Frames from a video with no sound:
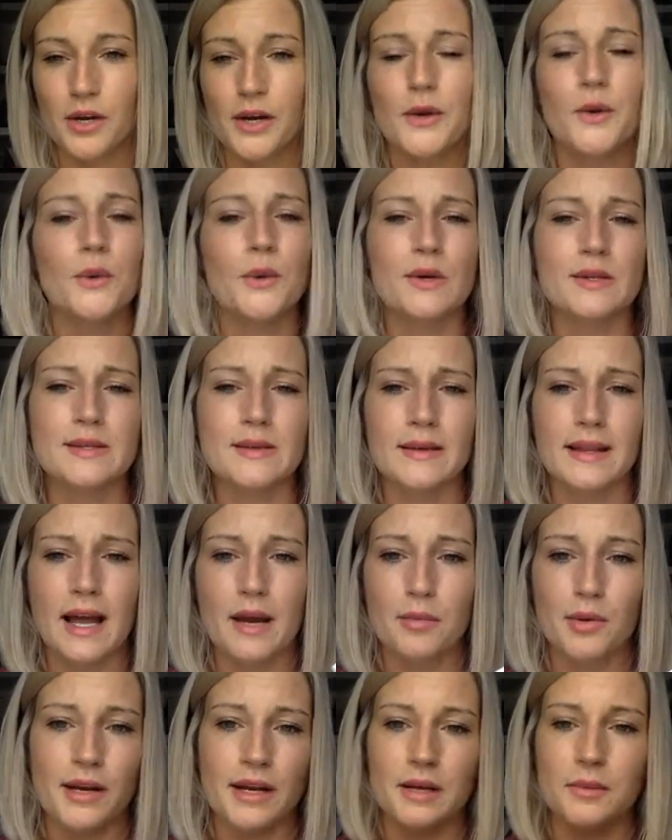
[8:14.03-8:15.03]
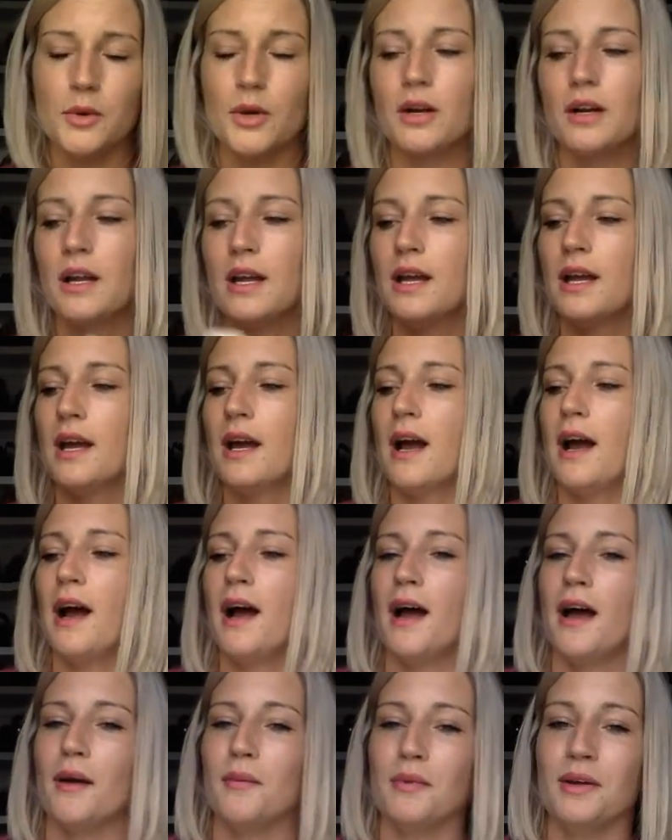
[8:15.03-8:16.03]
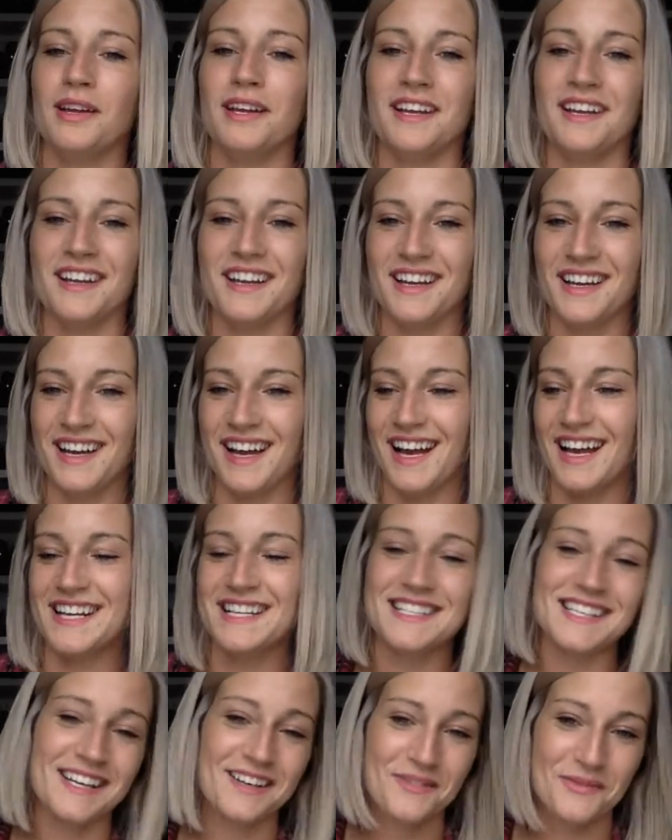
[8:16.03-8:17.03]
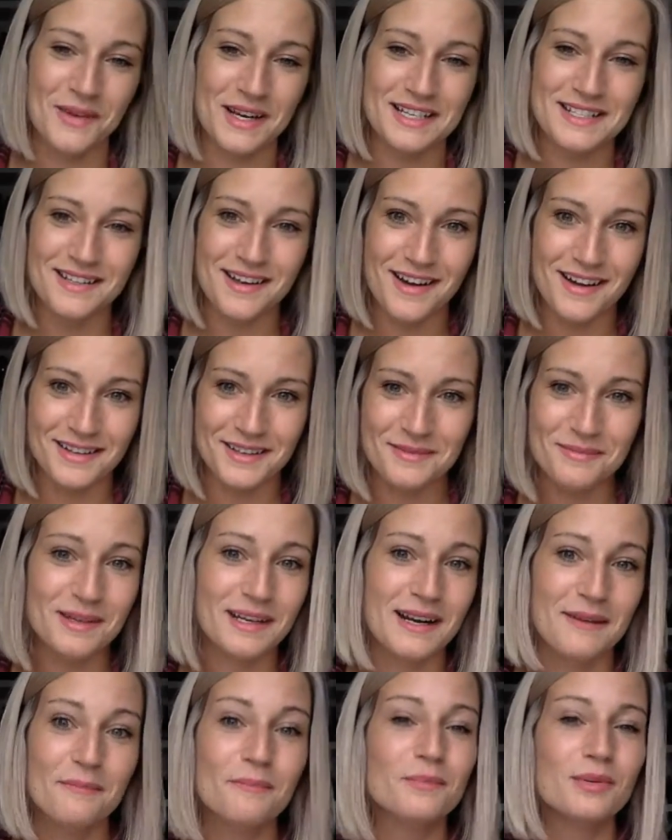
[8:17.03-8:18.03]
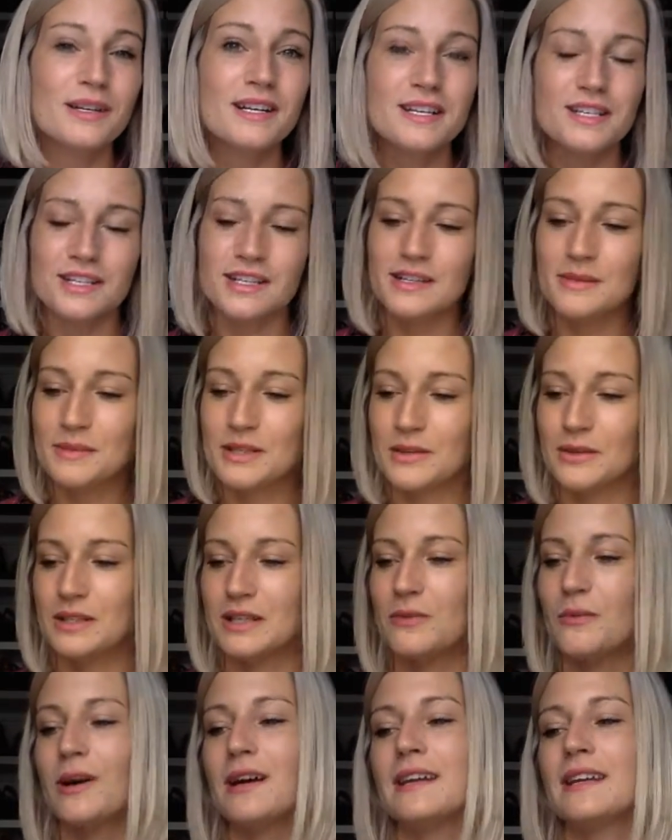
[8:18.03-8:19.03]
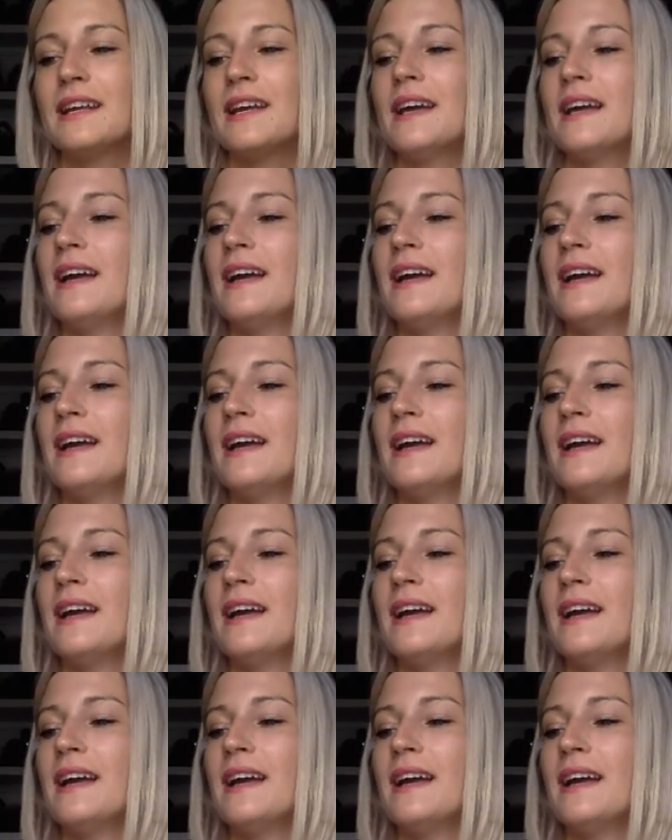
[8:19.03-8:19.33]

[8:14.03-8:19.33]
Who goes to the library anymore? I take my daughter, but I'm pretty sure I'm the only one.